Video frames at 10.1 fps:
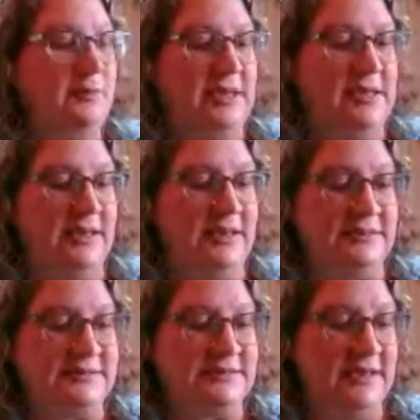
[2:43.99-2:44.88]

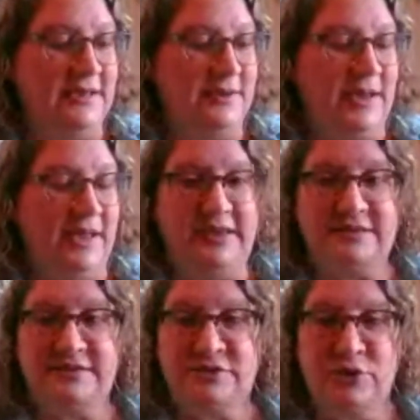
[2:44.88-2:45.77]
because um, i think
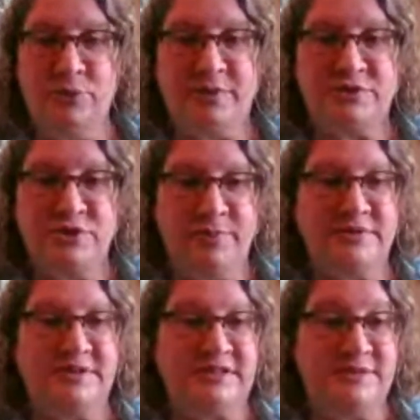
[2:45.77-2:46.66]
it's super super
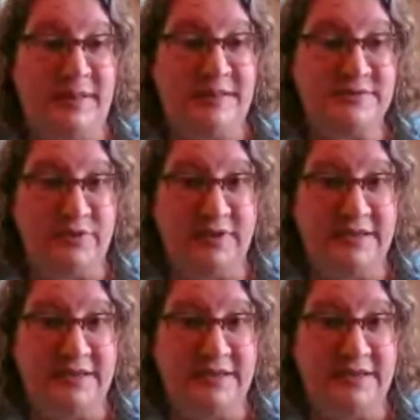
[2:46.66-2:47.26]
suspenseful